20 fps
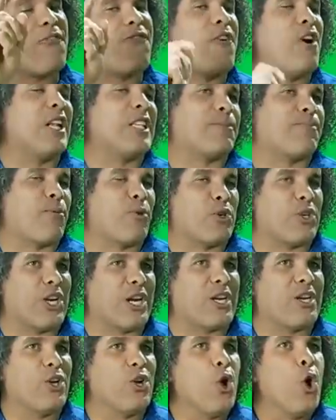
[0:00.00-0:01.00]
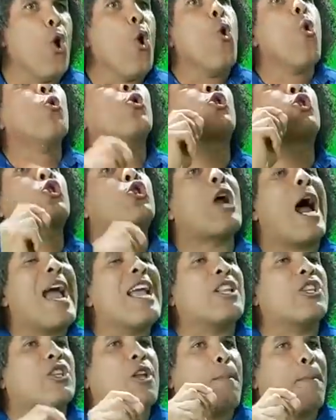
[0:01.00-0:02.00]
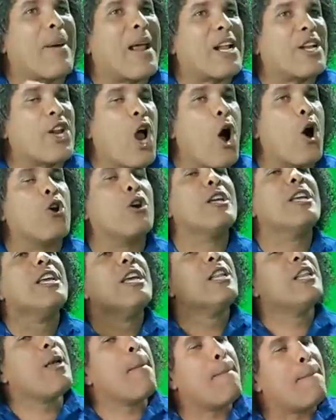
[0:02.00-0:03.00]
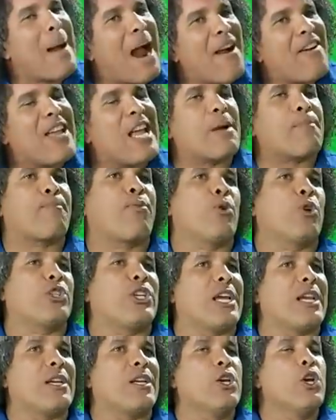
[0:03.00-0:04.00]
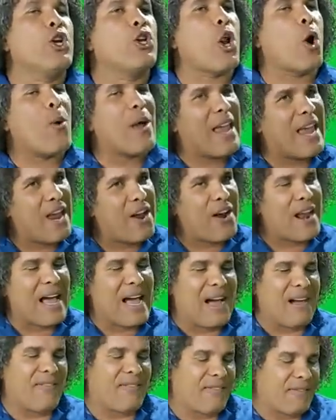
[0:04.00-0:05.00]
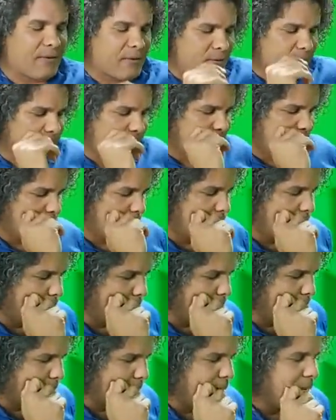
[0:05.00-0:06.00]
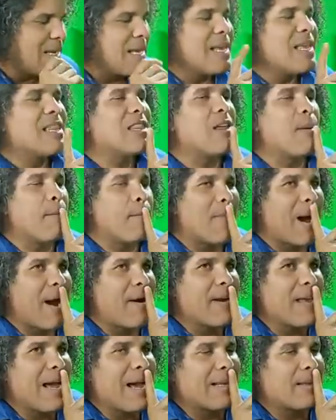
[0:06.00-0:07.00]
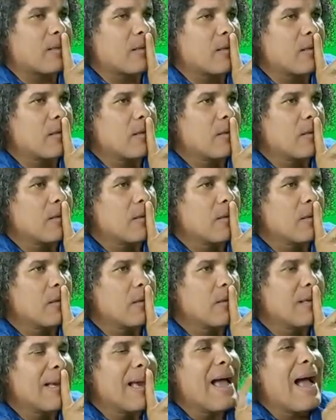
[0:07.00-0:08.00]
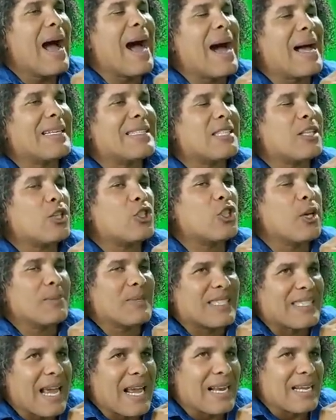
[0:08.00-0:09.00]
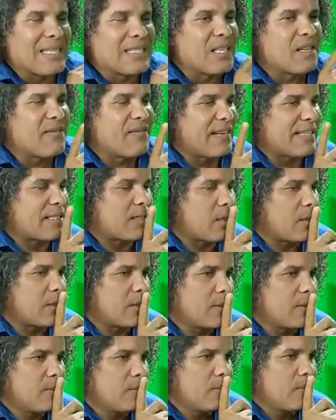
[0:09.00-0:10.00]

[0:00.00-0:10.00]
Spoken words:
Falls project, who tried to bring down the Marriott project. Now, here, laugh. The Marriott has some silent investors.